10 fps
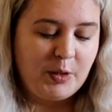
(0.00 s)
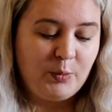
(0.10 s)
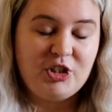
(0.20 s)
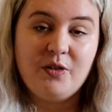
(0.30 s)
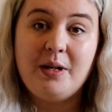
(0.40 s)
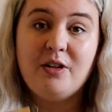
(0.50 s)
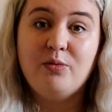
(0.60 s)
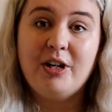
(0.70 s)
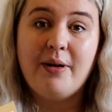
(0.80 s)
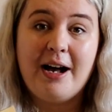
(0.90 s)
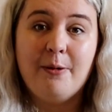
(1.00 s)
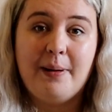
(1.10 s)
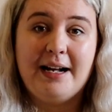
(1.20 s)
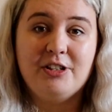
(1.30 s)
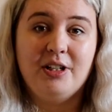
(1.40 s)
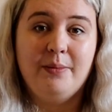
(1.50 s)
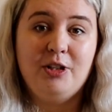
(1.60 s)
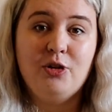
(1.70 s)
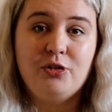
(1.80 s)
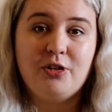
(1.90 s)
which have been a real help actually.
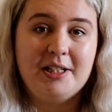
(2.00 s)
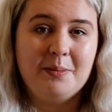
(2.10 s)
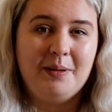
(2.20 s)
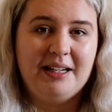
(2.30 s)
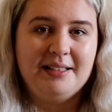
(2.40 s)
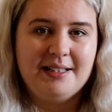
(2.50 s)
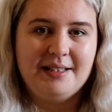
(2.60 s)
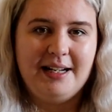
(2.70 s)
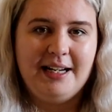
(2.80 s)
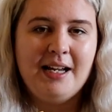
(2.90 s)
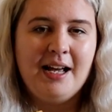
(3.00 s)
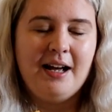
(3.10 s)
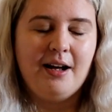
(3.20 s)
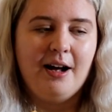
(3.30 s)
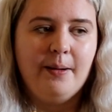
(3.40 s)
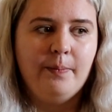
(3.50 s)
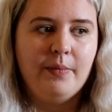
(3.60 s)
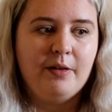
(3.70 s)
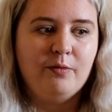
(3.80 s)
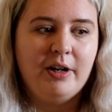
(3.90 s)
When you're trying to plan Disney,
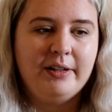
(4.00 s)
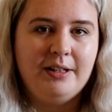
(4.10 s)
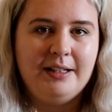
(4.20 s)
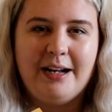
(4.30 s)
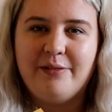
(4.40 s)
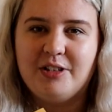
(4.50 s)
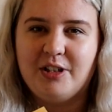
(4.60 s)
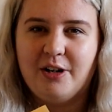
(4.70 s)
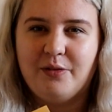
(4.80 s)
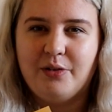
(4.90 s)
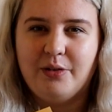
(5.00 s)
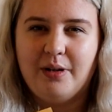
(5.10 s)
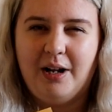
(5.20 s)
rather than having to go through